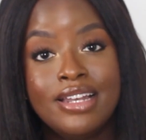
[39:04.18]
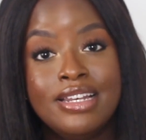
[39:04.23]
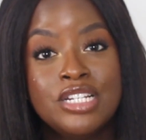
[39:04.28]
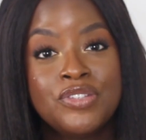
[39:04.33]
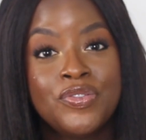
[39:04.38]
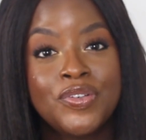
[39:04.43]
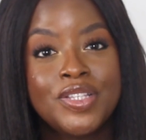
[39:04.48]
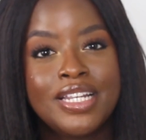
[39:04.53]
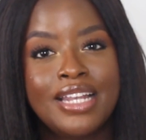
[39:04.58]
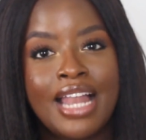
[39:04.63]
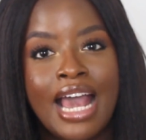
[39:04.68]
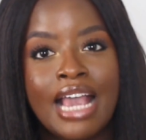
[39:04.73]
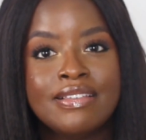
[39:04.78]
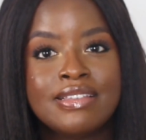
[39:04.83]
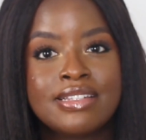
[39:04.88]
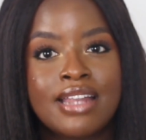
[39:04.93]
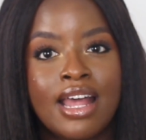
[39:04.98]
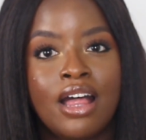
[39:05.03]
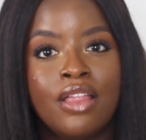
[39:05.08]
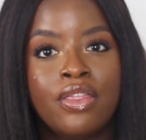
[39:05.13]
at least with the
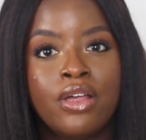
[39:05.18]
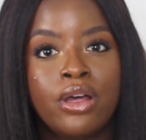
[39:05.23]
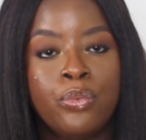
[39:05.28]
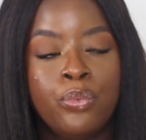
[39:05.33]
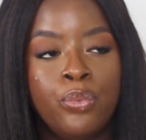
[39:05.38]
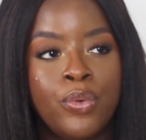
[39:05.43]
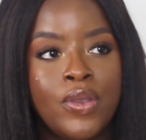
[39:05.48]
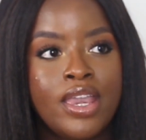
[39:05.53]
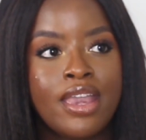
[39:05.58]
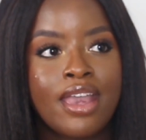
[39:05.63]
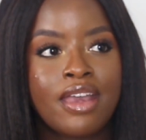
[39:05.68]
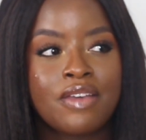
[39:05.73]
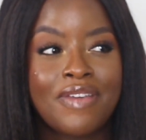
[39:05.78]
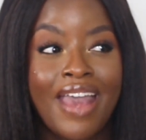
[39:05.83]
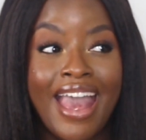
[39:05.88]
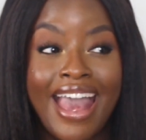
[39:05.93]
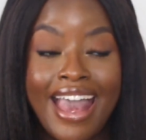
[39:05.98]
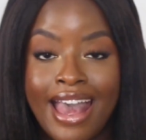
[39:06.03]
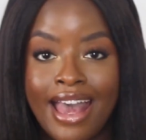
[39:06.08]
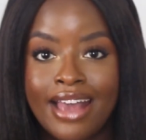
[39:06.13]
lifestyle that we have
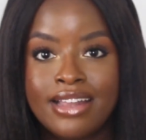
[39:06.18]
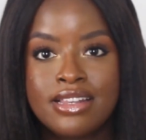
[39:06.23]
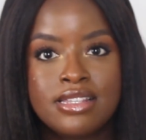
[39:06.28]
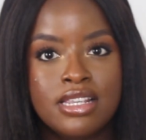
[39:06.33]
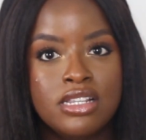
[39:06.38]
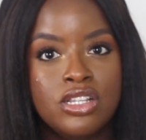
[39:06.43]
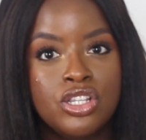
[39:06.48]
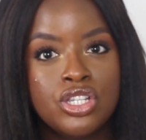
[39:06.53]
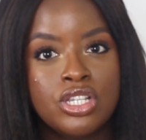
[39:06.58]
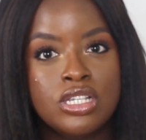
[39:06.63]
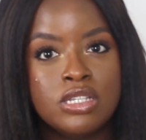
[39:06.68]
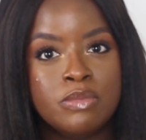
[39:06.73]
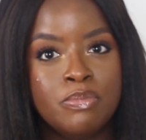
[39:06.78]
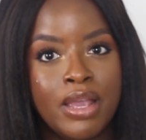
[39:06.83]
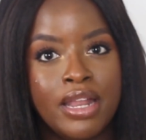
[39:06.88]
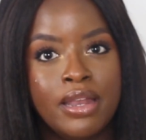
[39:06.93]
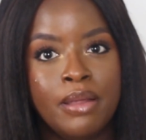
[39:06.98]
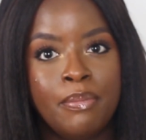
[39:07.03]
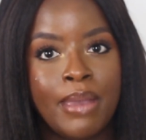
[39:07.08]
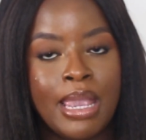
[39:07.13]
had since she's
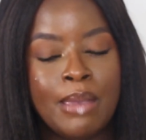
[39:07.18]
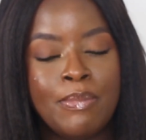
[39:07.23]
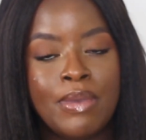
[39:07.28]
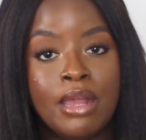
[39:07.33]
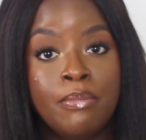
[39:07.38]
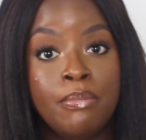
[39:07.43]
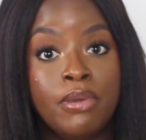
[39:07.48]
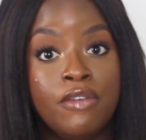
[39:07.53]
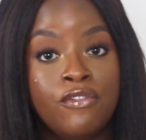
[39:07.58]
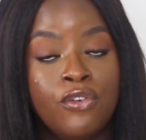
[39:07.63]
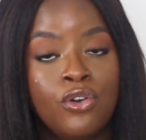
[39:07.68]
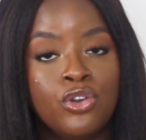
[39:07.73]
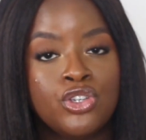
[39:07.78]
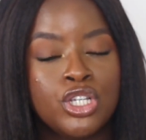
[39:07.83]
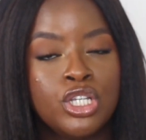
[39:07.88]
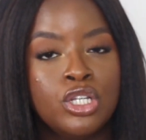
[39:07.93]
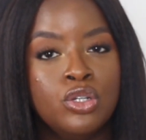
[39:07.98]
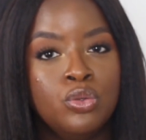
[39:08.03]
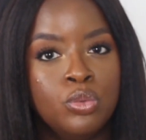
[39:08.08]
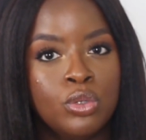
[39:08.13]
been a baby and before
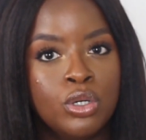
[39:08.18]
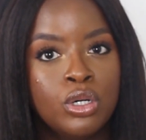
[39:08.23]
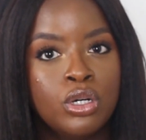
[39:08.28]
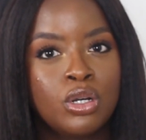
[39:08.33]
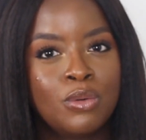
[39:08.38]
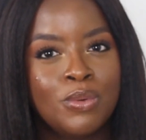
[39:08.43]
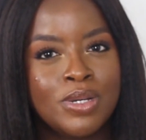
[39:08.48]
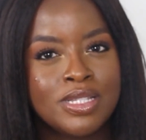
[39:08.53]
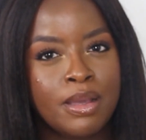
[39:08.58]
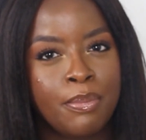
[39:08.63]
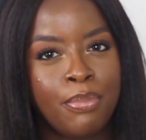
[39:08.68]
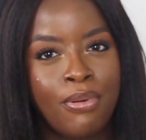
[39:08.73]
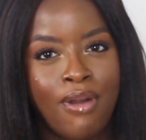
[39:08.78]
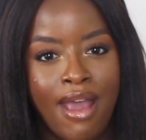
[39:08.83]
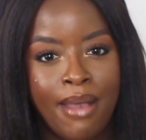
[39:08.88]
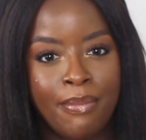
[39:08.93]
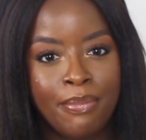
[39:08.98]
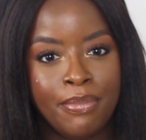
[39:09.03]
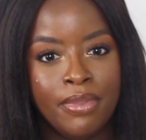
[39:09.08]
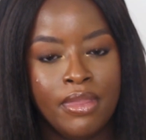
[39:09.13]
she could walk, was a
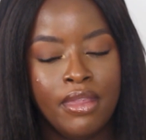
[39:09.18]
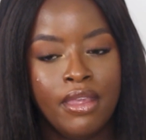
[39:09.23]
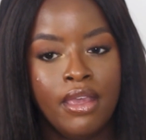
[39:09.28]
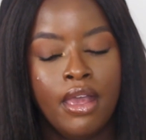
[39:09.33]
pram.